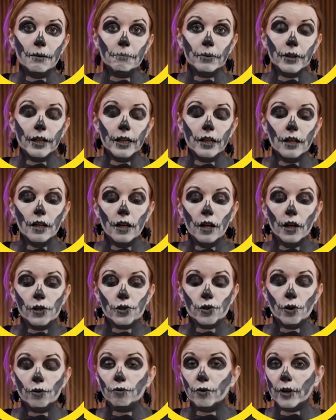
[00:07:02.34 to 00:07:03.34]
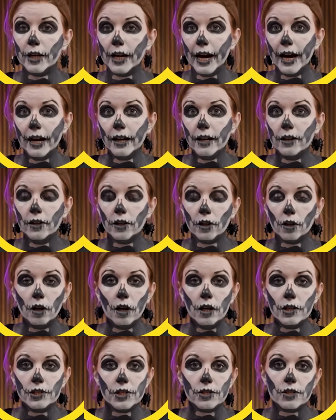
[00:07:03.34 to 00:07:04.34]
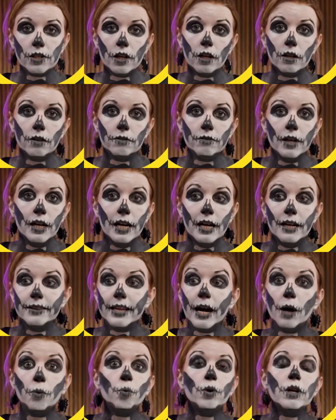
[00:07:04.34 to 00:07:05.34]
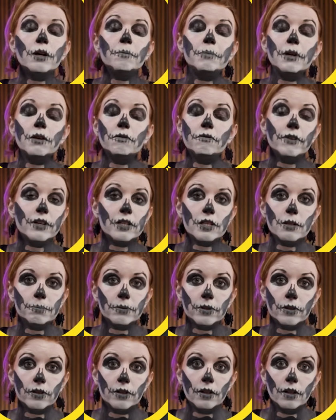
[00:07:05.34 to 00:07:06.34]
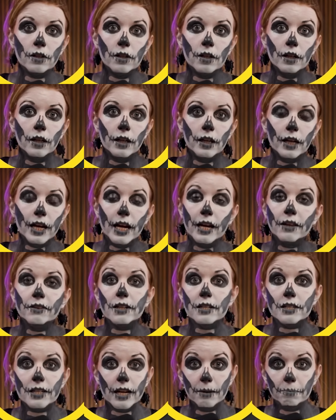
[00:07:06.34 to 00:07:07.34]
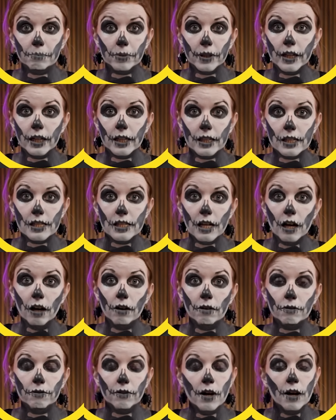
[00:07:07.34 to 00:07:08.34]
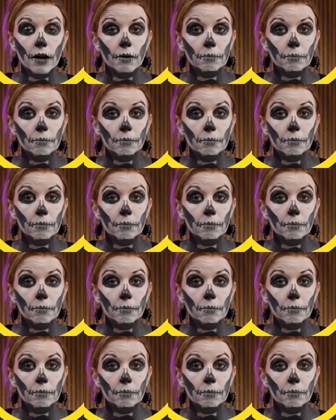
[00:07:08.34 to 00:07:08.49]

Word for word: template. So if we added a cross dissolve, that wouldn't be visible visible in the template itself.